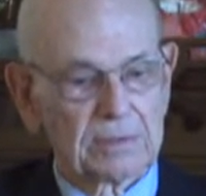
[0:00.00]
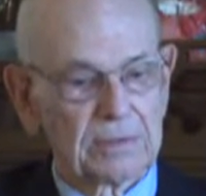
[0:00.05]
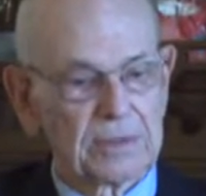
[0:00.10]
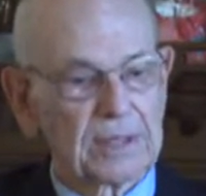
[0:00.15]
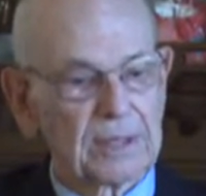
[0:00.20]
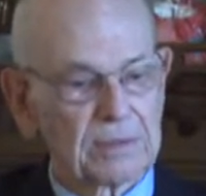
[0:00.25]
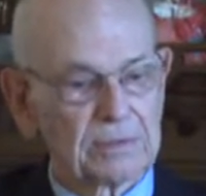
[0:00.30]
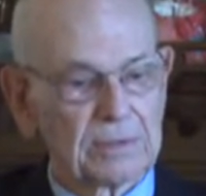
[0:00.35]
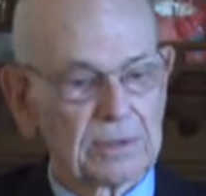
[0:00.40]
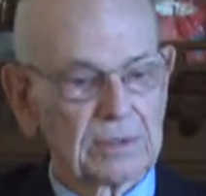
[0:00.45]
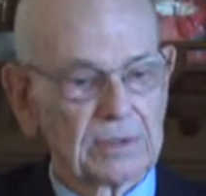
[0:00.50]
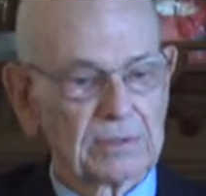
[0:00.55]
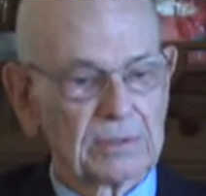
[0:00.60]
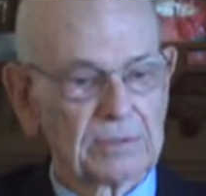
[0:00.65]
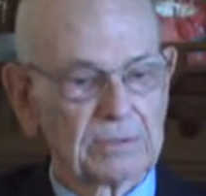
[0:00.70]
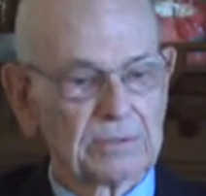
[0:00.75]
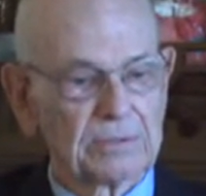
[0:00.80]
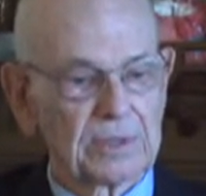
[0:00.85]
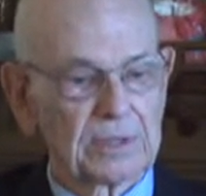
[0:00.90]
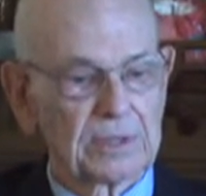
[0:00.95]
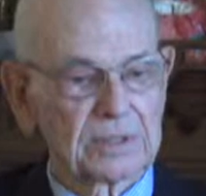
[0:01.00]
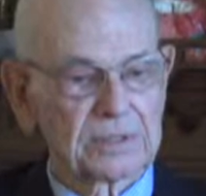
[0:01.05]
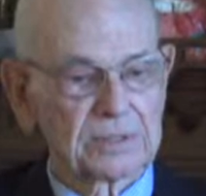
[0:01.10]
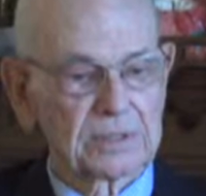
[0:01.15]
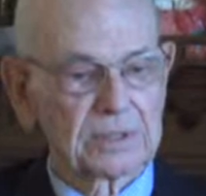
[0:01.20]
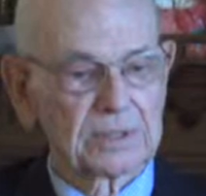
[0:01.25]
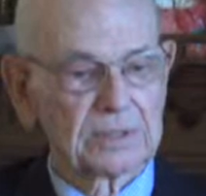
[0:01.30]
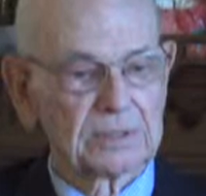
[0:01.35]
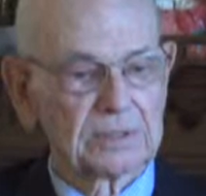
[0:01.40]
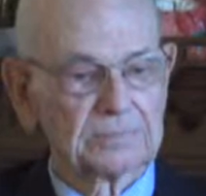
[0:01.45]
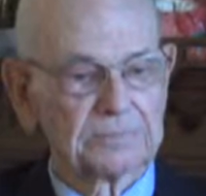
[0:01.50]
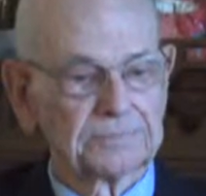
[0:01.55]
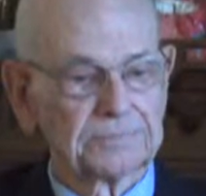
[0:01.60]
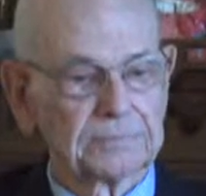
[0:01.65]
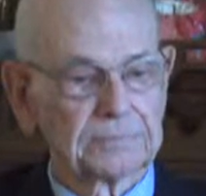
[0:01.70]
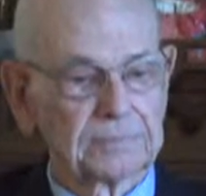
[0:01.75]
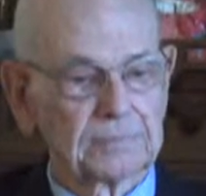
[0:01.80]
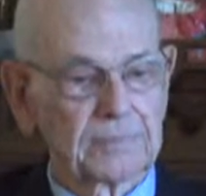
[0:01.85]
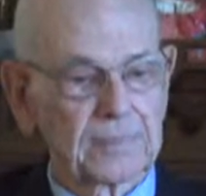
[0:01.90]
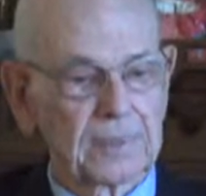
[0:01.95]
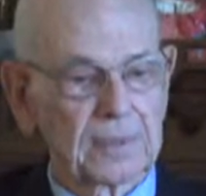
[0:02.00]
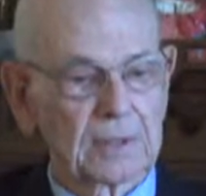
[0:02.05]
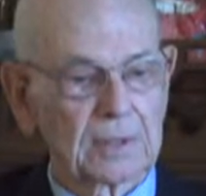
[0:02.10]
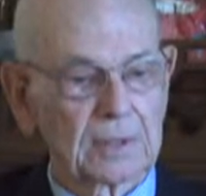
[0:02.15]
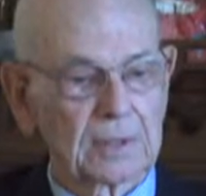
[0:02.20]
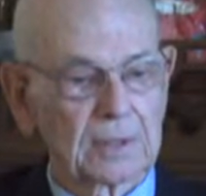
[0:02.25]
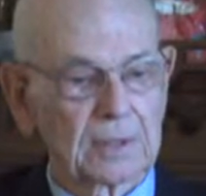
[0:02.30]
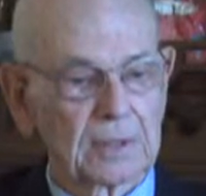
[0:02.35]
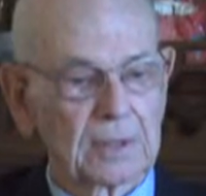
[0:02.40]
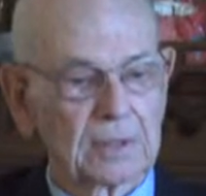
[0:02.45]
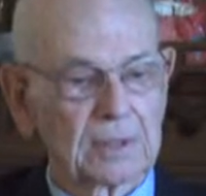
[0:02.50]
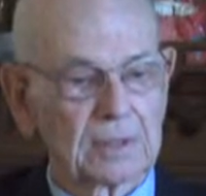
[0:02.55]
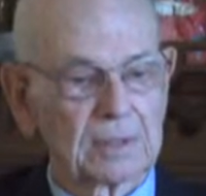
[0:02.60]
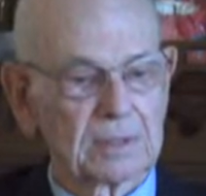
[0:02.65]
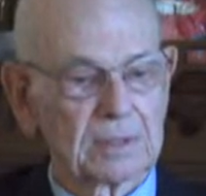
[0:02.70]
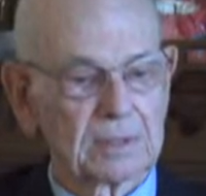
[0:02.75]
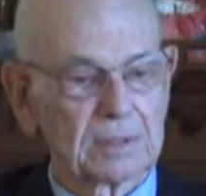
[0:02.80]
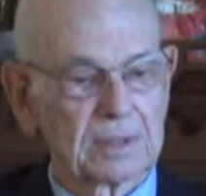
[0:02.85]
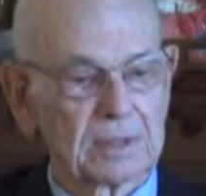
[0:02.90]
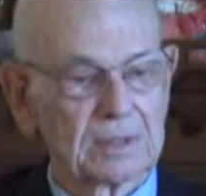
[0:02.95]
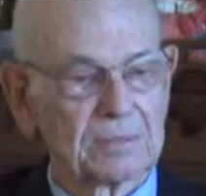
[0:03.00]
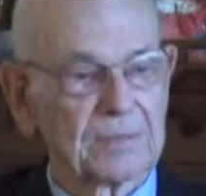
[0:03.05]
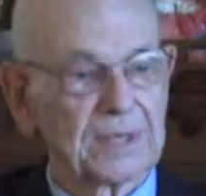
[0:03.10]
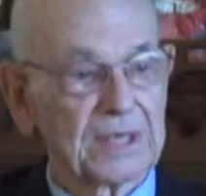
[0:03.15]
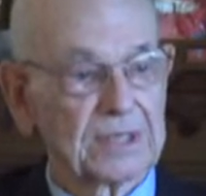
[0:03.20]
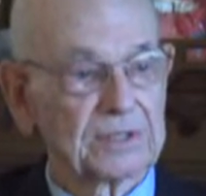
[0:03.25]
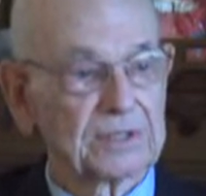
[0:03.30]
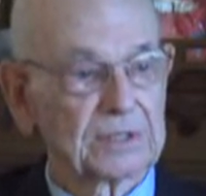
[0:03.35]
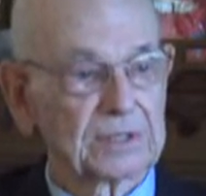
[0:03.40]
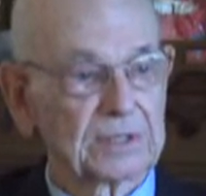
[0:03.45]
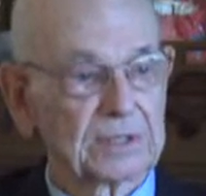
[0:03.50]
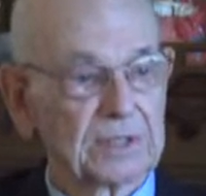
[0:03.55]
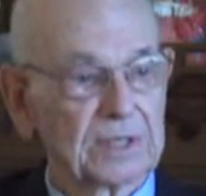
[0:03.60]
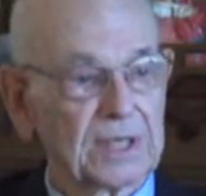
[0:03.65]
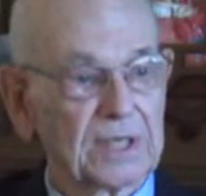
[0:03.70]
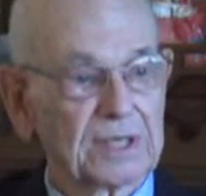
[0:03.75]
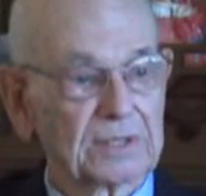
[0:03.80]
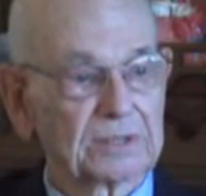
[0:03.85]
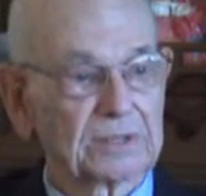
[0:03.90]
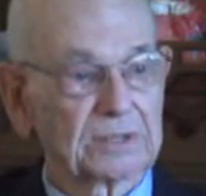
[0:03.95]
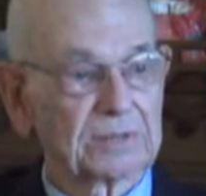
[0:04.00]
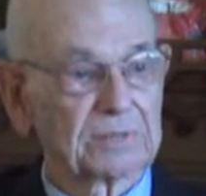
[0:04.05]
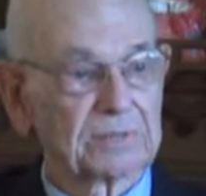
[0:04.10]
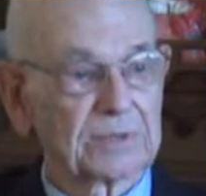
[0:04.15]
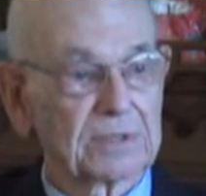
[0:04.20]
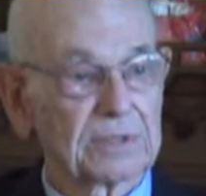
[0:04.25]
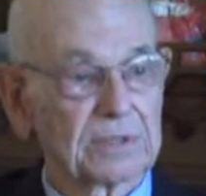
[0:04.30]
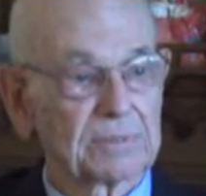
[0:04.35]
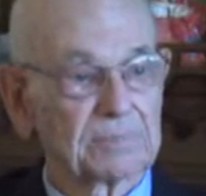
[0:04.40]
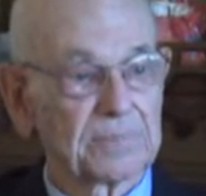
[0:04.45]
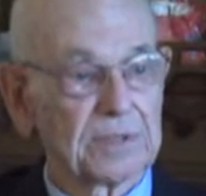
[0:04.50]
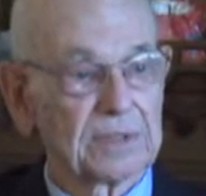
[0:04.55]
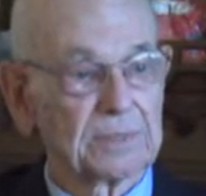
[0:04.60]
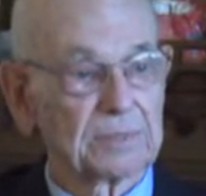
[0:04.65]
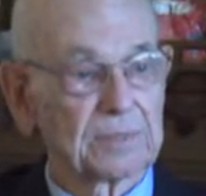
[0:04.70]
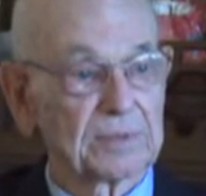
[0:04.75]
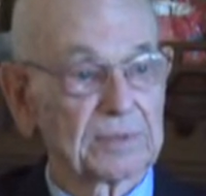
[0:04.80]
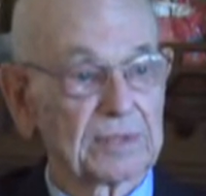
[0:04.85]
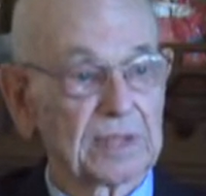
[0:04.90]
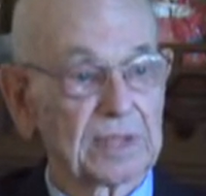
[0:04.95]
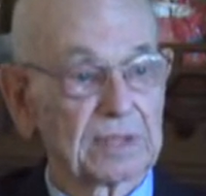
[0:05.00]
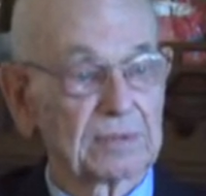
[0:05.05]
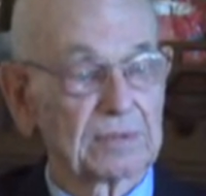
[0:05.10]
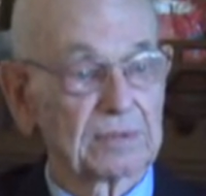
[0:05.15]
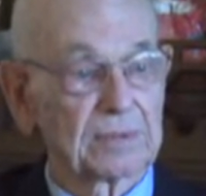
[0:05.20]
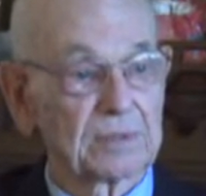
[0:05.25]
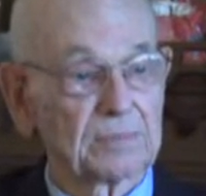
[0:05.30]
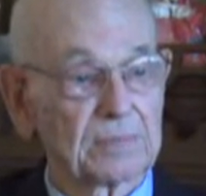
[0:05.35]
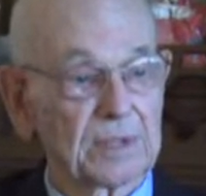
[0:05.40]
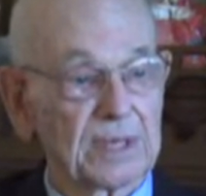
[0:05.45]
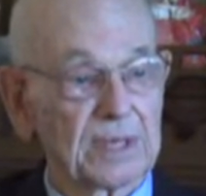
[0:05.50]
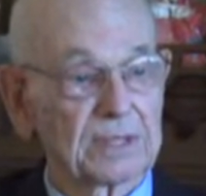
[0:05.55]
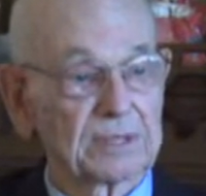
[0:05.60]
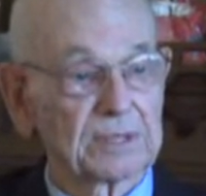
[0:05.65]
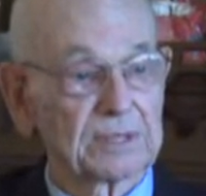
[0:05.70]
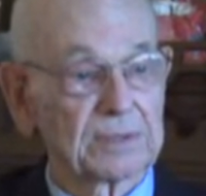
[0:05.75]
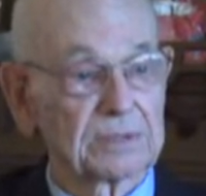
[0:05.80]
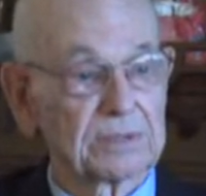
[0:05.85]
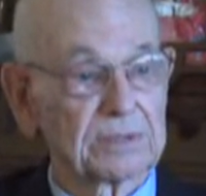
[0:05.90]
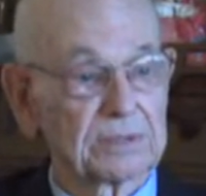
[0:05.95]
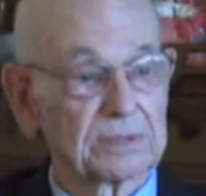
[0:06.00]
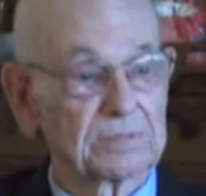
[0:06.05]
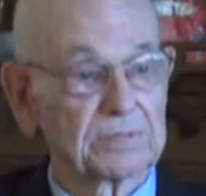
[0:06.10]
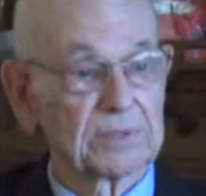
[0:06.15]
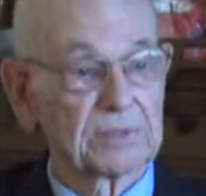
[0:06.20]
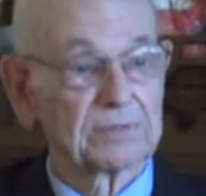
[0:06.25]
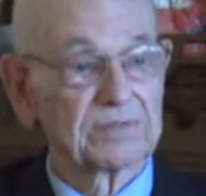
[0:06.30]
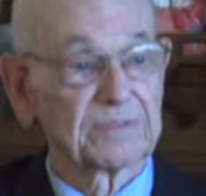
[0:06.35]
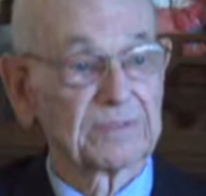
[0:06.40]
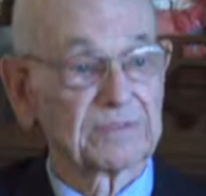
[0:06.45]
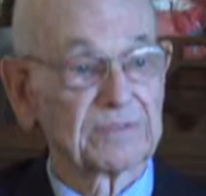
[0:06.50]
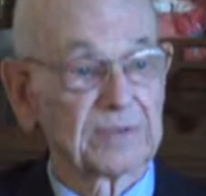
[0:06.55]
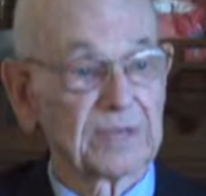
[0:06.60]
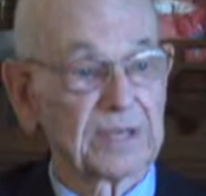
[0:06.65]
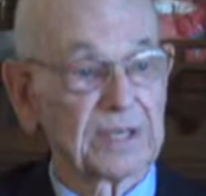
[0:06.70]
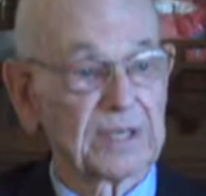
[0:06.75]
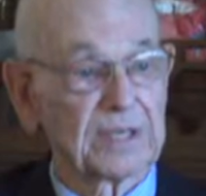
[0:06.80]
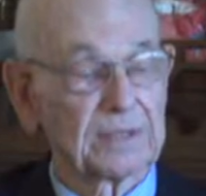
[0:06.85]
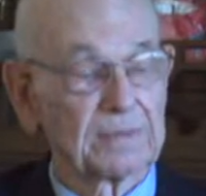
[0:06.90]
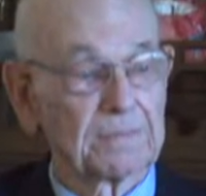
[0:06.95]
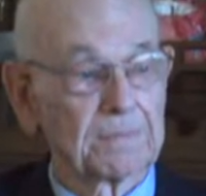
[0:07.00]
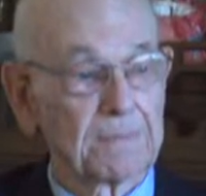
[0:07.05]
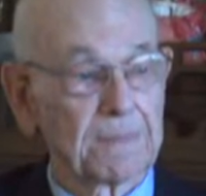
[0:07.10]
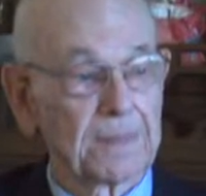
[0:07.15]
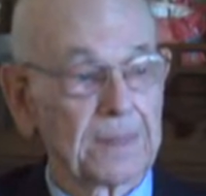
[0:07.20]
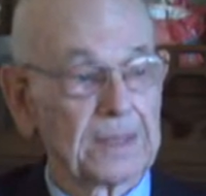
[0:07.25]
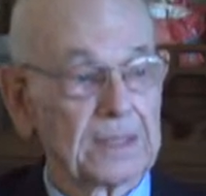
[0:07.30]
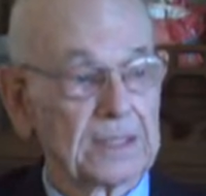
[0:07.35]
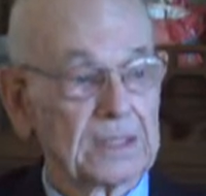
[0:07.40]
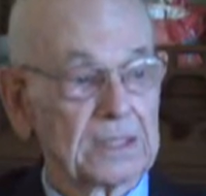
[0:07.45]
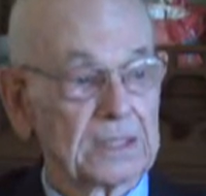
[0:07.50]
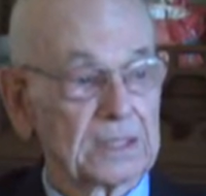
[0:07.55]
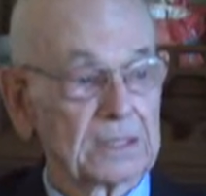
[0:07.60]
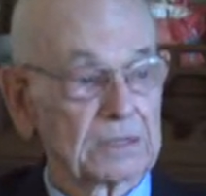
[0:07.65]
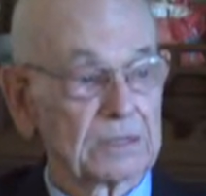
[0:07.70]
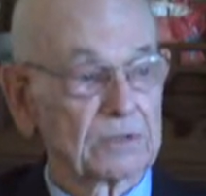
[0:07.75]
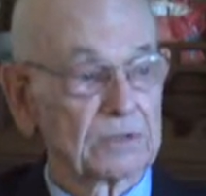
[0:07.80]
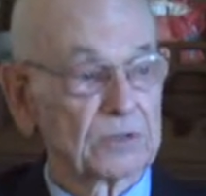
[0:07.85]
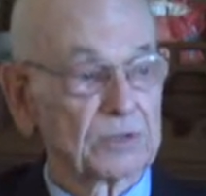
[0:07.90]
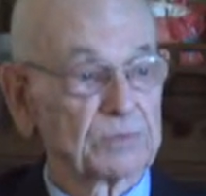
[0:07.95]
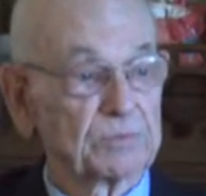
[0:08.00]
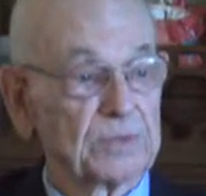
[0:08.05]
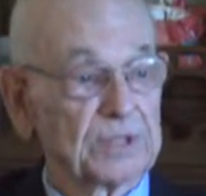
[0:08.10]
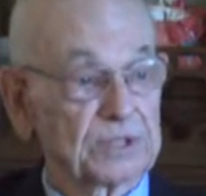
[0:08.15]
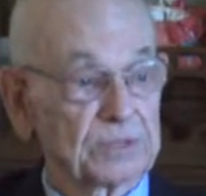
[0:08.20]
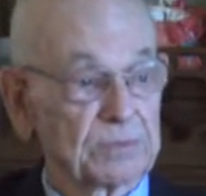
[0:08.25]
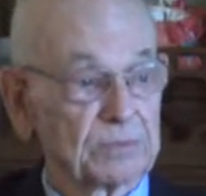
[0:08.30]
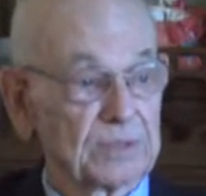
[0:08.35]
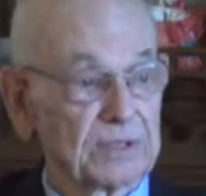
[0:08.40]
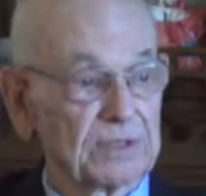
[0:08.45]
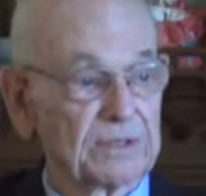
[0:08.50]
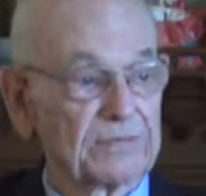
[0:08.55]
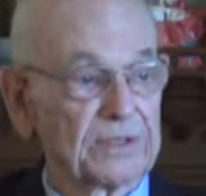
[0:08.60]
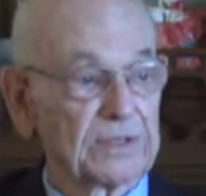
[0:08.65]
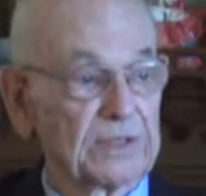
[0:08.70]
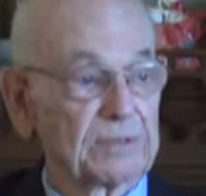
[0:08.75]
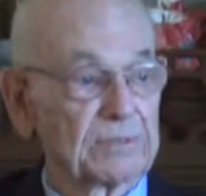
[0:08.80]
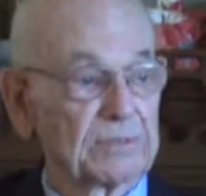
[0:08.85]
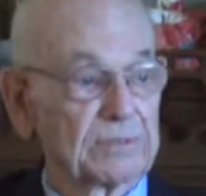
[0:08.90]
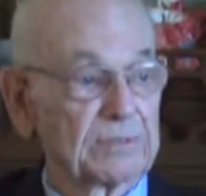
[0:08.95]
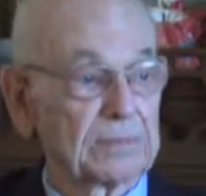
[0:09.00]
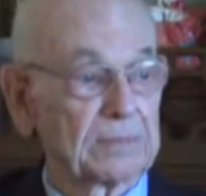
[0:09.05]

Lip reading: railroad was a major connection for people, not only passengers, but for freight. Of course, Mr. Murphy,